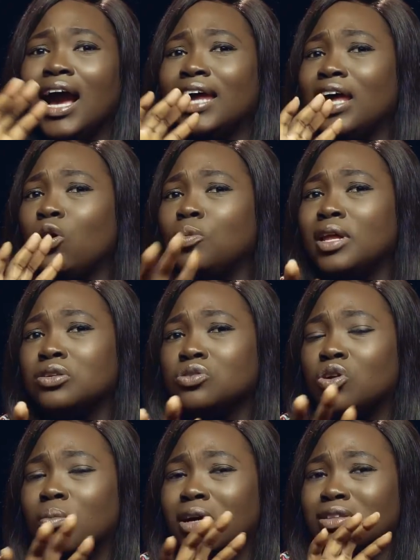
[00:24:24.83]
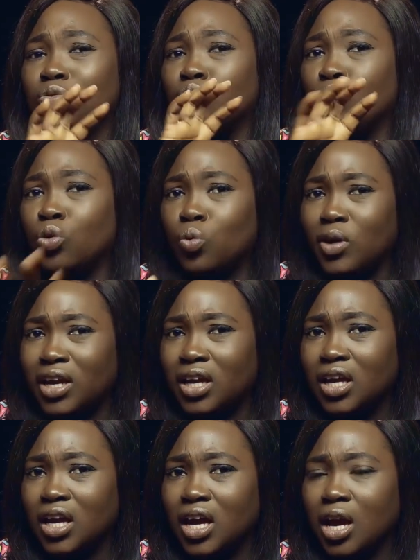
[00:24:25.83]
And I hope that doesn't come out the wrong
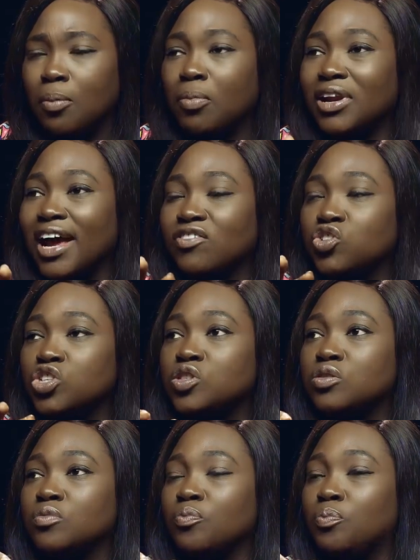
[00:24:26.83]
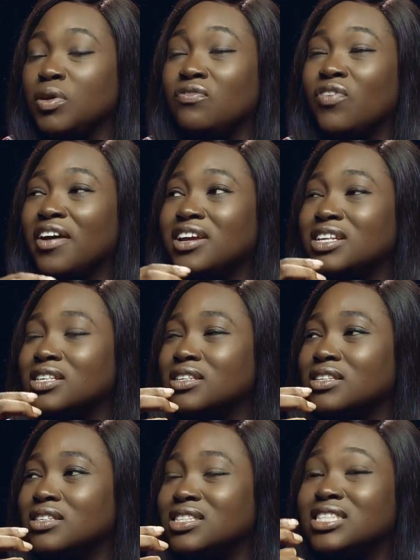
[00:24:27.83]
way, but I've just been very
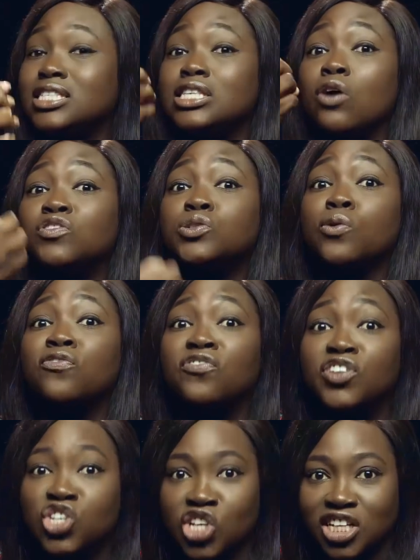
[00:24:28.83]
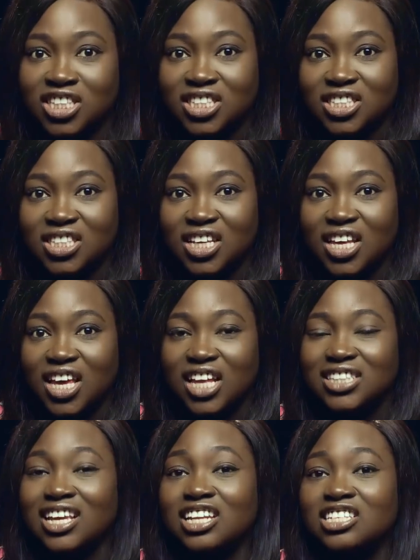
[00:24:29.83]
self sufficient
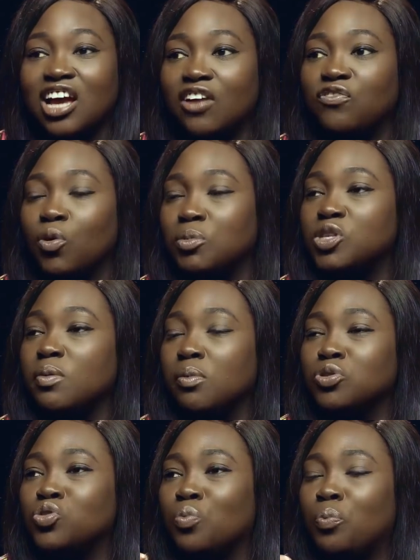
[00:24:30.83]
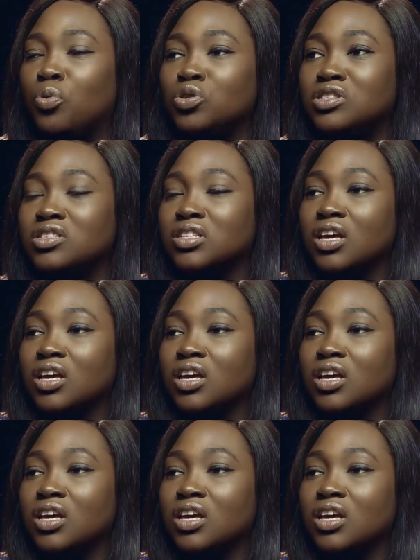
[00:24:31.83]
that it's hard for me to be able to put